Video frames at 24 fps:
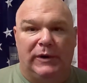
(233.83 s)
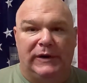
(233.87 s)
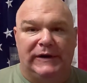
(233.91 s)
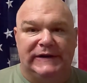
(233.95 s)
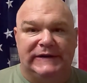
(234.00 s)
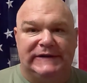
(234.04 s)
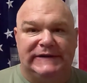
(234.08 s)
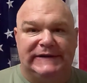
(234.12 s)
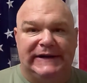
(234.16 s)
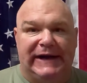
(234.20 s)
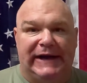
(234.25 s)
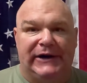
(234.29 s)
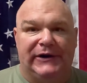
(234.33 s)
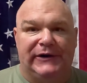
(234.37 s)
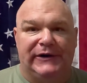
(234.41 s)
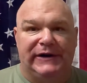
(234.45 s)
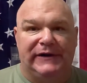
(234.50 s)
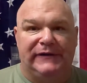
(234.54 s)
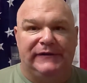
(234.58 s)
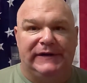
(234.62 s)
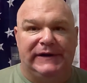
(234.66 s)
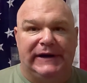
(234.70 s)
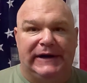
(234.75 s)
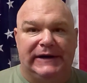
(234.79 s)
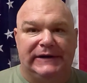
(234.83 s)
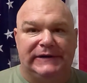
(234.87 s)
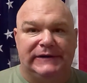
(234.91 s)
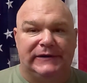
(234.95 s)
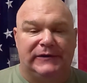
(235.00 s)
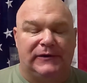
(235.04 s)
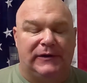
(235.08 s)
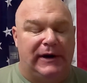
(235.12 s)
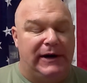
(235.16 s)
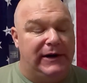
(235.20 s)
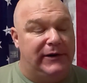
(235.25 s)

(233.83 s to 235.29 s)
is standard deviation, right?